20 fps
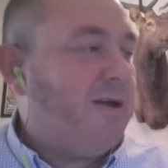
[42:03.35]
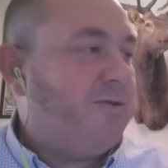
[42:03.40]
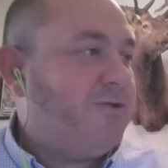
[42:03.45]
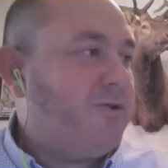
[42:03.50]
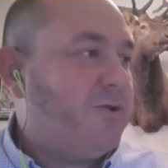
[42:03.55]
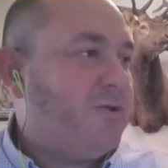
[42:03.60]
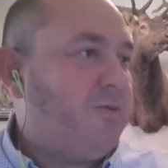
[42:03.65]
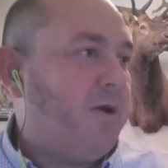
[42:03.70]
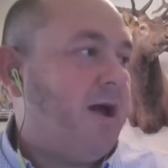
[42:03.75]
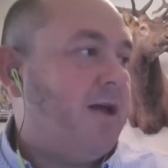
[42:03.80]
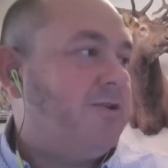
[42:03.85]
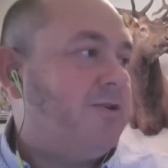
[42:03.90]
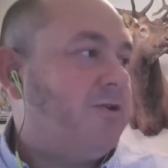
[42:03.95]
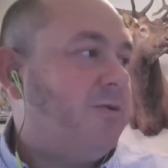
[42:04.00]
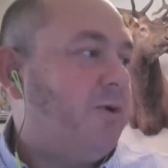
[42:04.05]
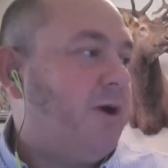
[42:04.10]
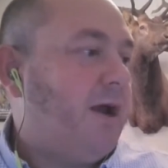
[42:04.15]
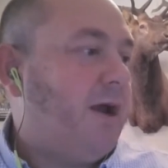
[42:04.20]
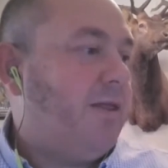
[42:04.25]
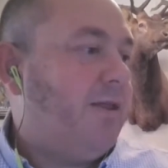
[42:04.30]
I'll show some
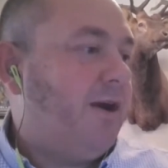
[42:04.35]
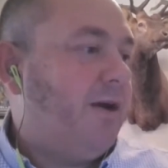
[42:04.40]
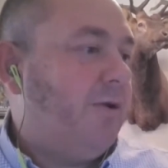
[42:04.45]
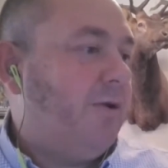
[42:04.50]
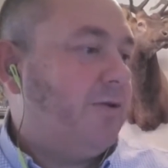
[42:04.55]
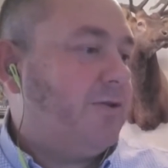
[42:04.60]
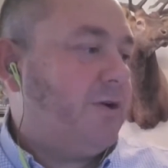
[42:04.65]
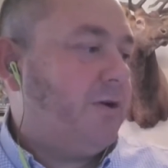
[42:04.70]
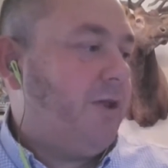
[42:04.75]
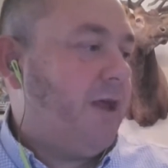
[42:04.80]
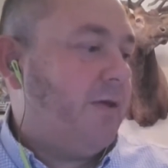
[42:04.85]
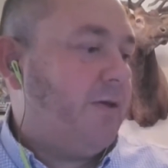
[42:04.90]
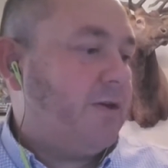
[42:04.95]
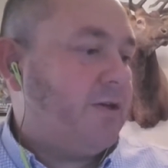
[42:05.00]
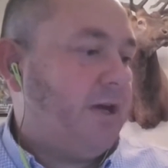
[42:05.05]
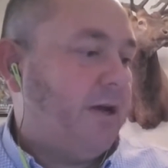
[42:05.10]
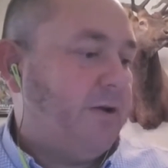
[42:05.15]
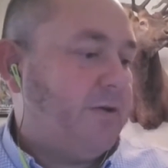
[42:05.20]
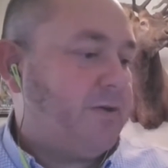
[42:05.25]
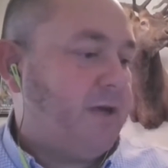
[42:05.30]
Concho pride there, but certainly on the
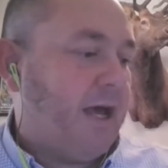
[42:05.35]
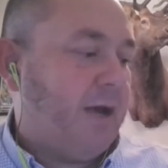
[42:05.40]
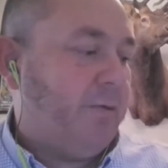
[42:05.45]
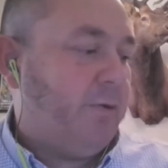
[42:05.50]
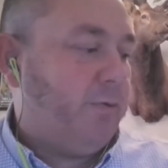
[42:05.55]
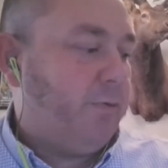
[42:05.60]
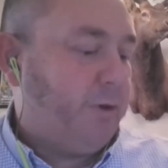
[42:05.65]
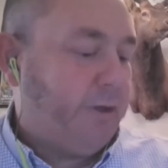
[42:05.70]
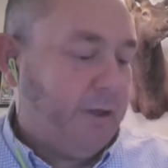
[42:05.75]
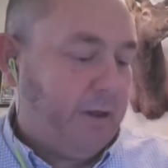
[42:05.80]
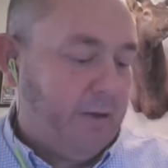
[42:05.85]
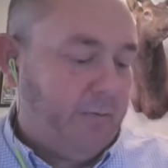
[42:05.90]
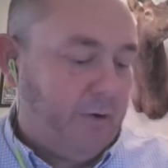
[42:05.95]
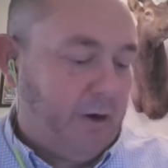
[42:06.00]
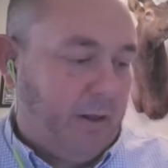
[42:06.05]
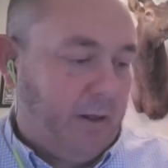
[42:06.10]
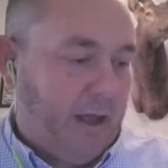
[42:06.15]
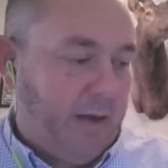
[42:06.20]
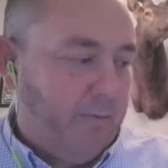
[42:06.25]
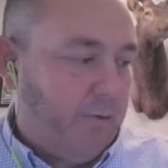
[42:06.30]
Shell side, we'll
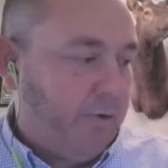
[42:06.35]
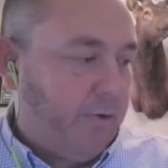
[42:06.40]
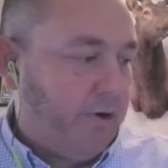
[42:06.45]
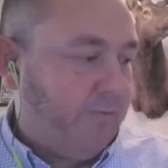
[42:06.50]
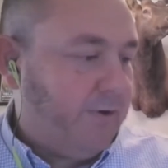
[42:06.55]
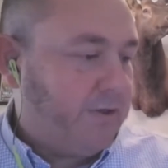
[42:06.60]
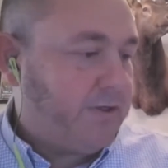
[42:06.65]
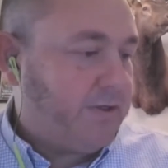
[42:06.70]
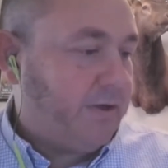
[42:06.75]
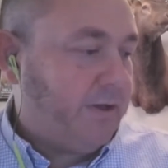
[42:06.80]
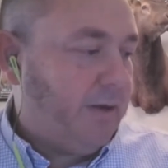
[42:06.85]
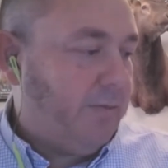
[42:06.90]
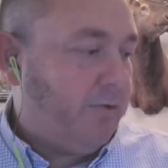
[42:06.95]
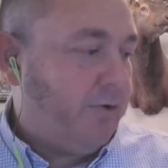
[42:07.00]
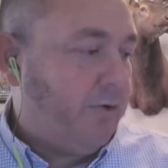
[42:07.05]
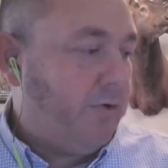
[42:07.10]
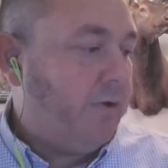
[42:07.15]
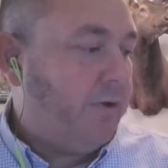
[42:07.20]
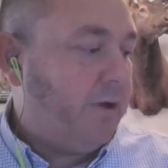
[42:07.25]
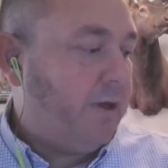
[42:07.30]
deliver it a lot more efficiently
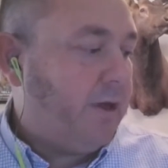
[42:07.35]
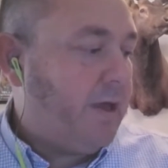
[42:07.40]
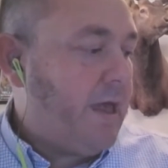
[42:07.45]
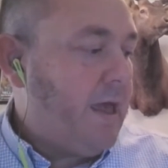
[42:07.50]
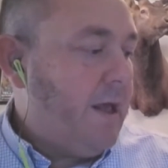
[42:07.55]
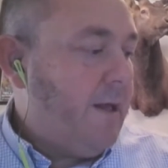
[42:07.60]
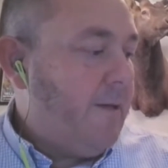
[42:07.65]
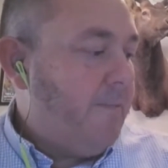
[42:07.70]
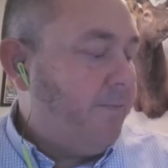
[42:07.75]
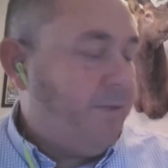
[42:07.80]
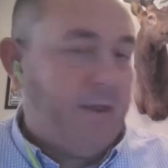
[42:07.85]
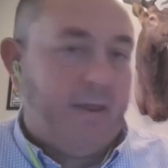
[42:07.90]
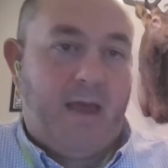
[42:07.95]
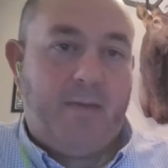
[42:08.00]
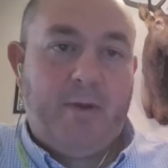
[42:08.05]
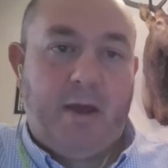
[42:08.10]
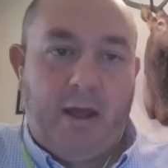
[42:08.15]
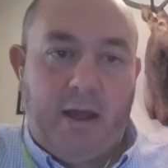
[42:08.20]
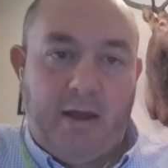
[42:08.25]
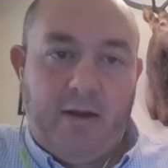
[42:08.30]
and prudently than
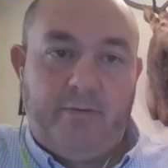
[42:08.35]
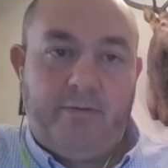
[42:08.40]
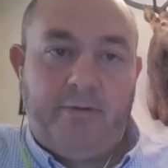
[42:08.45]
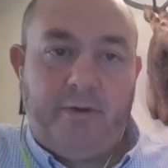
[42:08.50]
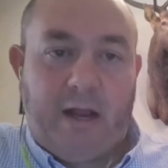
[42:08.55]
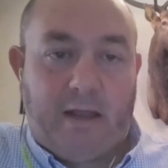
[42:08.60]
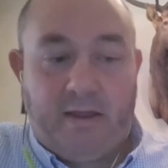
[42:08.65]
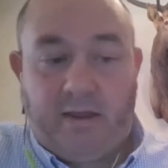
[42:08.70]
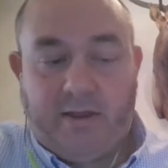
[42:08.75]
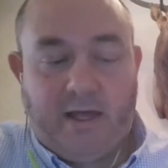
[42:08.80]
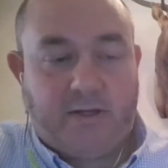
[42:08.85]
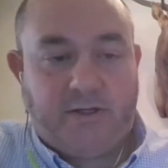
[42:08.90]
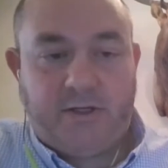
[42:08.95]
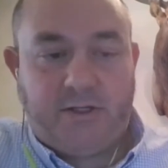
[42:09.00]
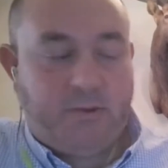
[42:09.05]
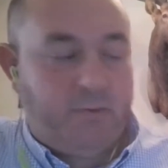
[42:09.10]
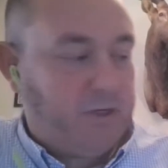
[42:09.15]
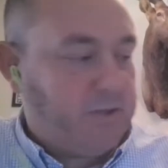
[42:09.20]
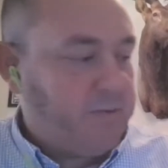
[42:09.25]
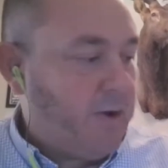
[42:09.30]
they may have. And I think that's
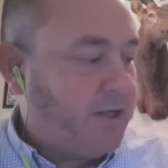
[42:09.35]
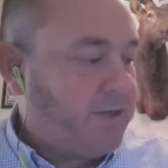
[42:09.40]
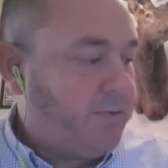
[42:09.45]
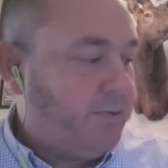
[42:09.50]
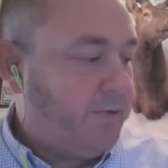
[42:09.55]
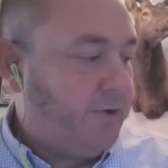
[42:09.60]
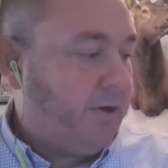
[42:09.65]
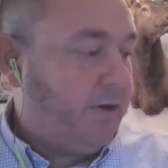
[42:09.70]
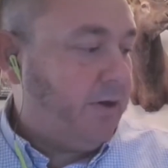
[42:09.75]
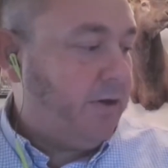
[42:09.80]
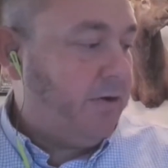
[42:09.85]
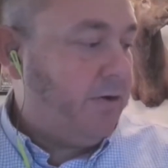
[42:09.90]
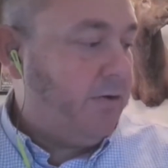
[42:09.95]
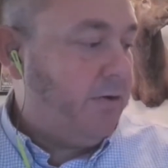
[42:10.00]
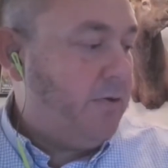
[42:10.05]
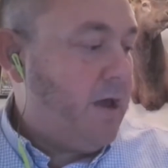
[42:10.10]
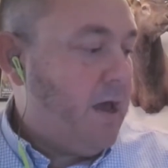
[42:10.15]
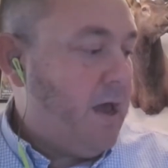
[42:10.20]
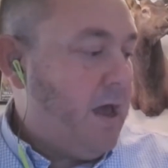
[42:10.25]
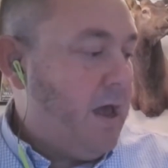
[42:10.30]
just the responsible thing to
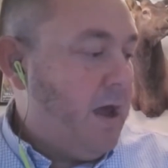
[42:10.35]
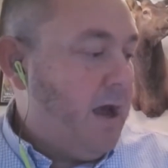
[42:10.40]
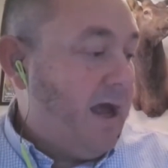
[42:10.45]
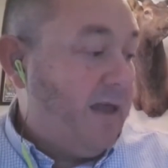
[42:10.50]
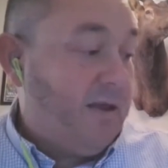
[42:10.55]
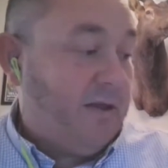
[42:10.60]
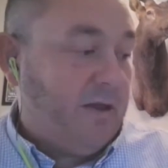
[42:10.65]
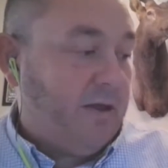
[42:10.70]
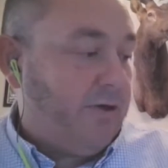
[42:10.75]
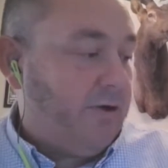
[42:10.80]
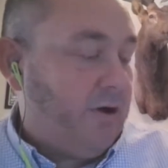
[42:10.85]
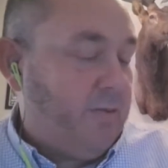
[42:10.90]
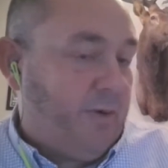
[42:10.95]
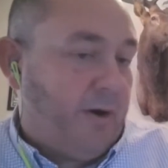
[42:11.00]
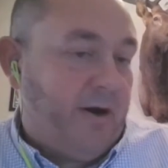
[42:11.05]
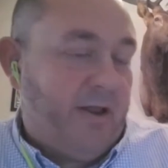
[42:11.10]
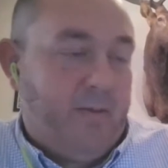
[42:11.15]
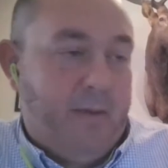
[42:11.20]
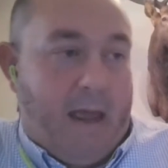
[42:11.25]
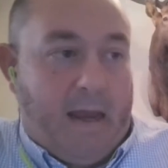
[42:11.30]
do. And then the third
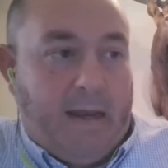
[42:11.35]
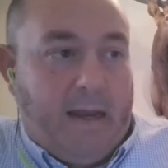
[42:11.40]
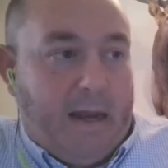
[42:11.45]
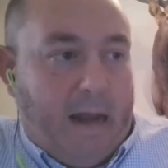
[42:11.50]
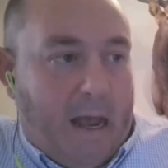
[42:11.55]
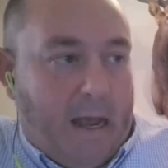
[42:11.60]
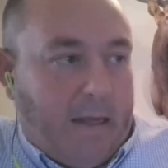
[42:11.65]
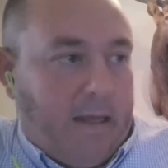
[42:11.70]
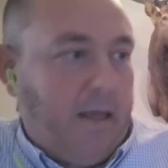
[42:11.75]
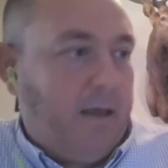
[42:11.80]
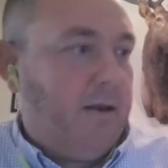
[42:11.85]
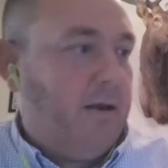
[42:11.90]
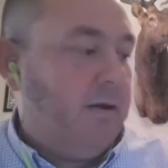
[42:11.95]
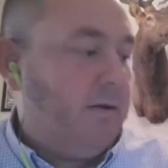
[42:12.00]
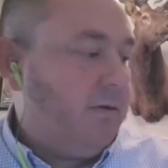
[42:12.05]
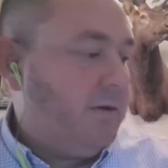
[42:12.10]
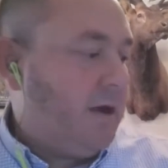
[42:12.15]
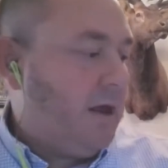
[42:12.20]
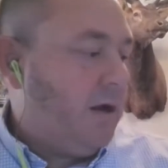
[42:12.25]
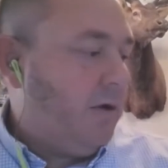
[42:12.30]
part of the mandate, I get
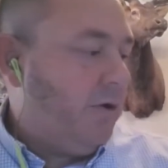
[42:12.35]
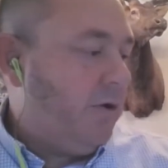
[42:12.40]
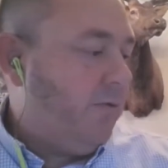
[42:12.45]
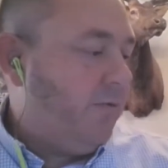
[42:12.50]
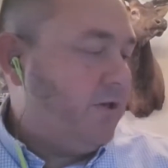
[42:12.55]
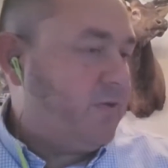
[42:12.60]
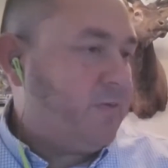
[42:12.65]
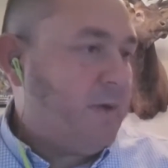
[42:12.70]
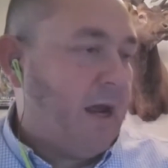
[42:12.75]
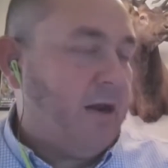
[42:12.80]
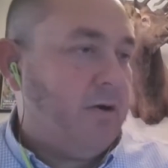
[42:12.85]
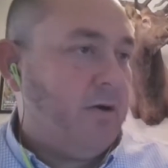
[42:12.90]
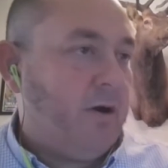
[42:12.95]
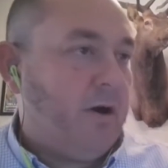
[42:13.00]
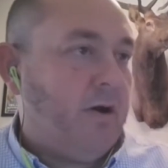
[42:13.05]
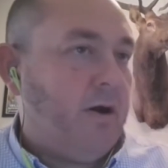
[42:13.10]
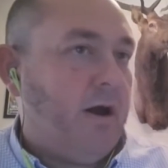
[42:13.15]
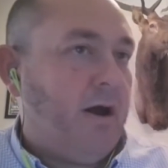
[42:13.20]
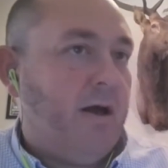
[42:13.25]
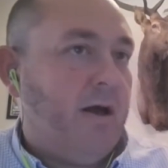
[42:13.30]
it. I don't know if it's
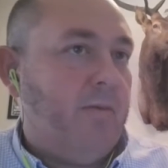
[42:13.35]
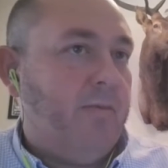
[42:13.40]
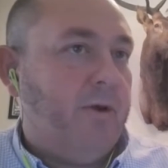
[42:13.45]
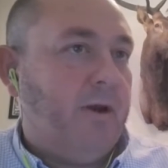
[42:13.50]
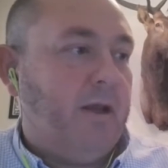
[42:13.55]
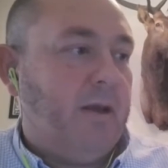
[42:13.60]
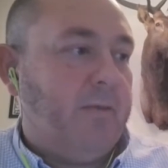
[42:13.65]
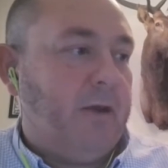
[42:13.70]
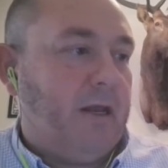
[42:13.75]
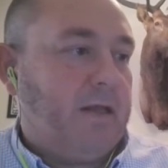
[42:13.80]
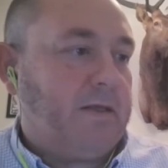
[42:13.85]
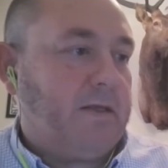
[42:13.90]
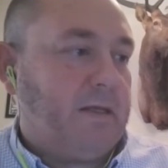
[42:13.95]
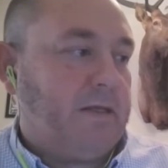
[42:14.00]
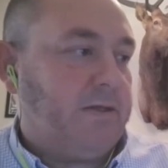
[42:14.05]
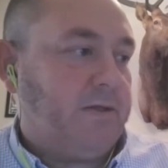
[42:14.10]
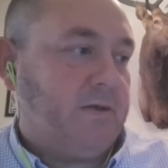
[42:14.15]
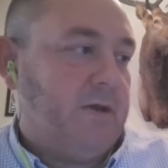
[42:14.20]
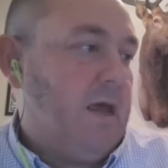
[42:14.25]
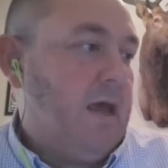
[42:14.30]
pandering or not, but I mean,
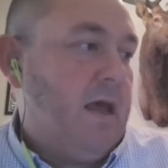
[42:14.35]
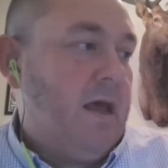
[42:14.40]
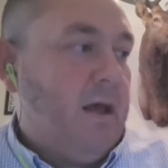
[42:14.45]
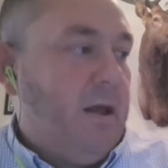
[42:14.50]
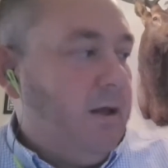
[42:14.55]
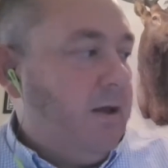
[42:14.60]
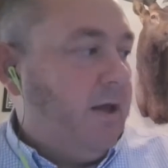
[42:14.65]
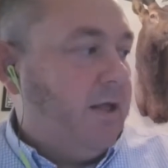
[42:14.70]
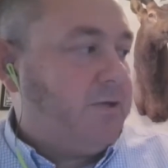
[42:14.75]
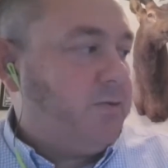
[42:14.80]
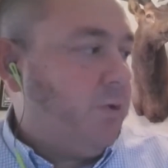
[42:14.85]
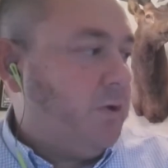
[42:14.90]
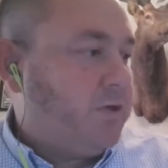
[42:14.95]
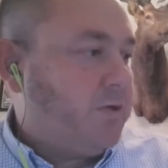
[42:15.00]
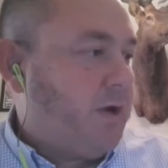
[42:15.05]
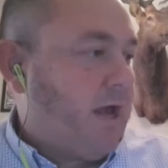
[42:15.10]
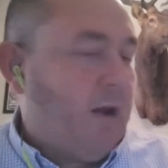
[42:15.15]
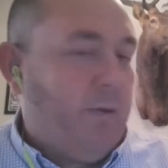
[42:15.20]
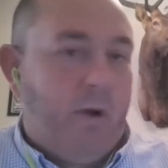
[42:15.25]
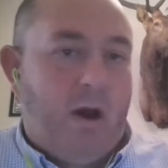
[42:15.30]
it's
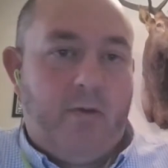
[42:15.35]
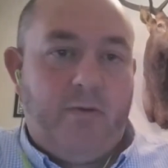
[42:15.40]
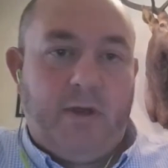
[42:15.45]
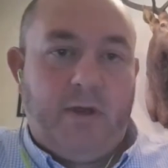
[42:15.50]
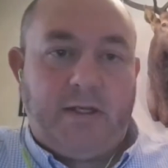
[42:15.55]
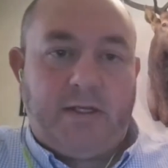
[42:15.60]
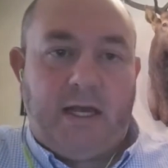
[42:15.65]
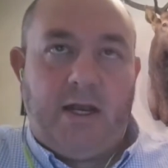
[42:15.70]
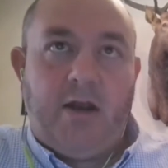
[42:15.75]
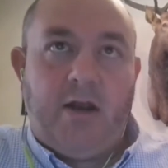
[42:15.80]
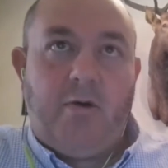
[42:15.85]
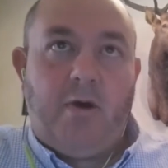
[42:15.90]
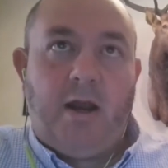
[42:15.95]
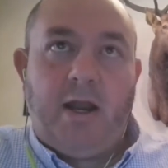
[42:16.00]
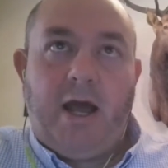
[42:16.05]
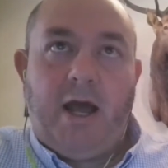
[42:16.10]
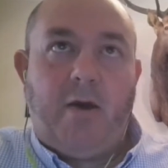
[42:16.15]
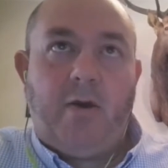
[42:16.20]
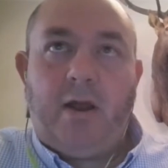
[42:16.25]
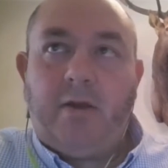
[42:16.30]
kind of where everything's headed
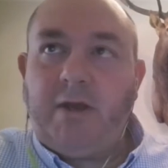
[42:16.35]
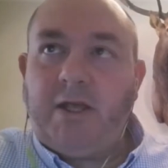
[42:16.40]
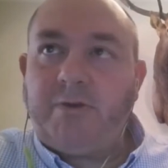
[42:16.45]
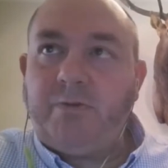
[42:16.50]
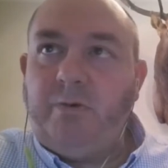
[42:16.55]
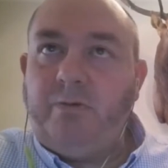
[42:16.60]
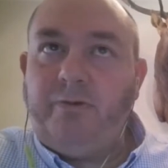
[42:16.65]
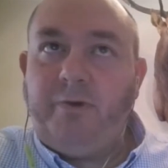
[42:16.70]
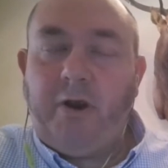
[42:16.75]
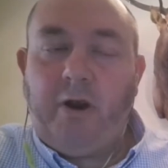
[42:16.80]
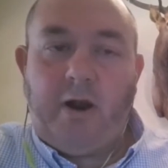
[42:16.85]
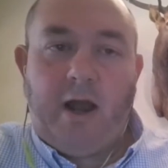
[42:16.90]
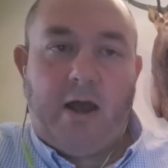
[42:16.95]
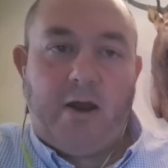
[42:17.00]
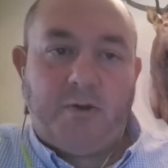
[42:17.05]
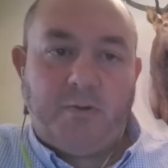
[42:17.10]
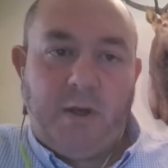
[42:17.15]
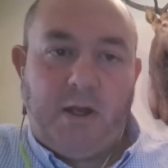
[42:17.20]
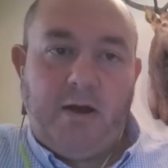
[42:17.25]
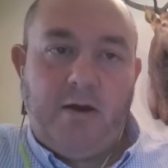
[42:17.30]
right now. And I guess we'll figure it
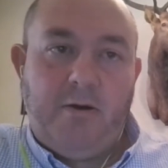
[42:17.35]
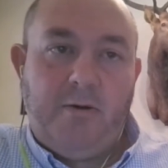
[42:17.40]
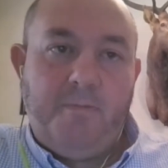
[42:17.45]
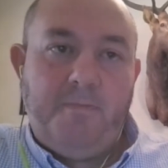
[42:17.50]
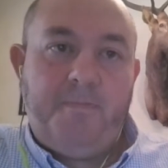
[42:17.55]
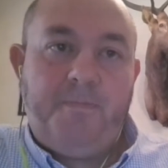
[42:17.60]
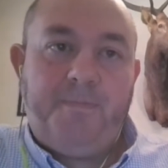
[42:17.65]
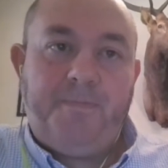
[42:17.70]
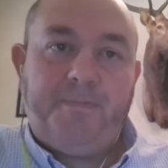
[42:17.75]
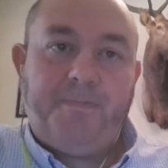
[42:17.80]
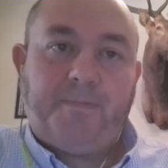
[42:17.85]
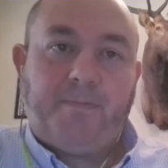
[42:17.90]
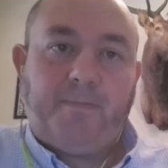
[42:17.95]
out as we go.